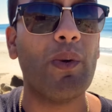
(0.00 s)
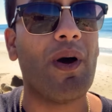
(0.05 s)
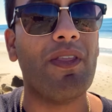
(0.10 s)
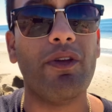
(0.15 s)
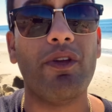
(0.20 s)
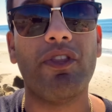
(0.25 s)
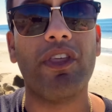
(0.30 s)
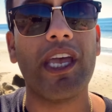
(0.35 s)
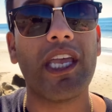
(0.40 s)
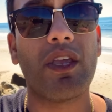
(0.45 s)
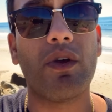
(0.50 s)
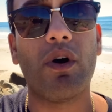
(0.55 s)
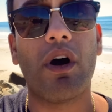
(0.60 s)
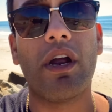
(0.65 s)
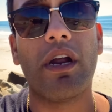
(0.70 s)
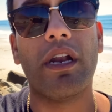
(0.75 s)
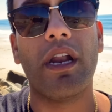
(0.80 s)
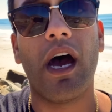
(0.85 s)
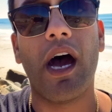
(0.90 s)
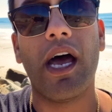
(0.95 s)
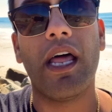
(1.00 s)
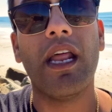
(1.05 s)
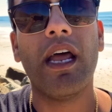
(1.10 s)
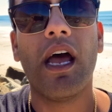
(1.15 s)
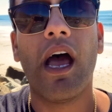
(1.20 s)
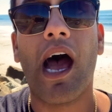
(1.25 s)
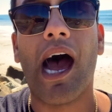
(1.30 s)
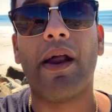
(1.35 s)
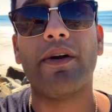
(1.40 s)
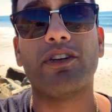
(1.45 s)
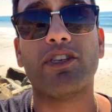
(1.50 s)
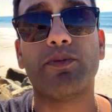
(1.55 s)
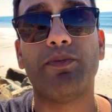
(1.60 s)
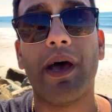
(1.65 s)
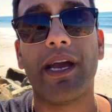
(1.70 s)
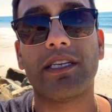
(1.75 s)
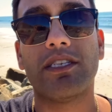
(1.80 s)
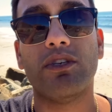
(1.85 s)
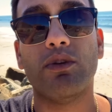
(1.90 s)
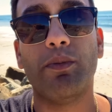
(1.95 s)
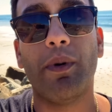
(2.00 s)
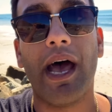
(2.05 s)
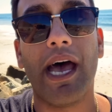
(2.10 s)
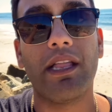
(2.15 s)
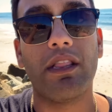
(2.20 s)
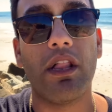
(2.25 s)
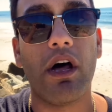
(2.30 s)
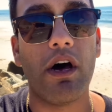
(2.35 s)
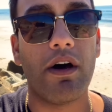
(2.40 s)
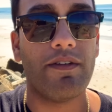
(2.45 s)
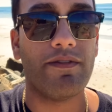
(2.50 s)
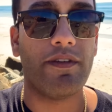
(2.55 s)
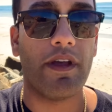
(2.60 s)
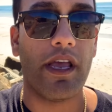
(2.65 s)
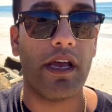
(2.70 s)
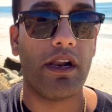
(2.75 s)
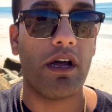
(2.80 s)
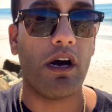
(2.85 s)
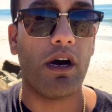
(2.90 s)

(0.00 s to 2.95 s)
whether you think you are or not. I respect you, mad love, and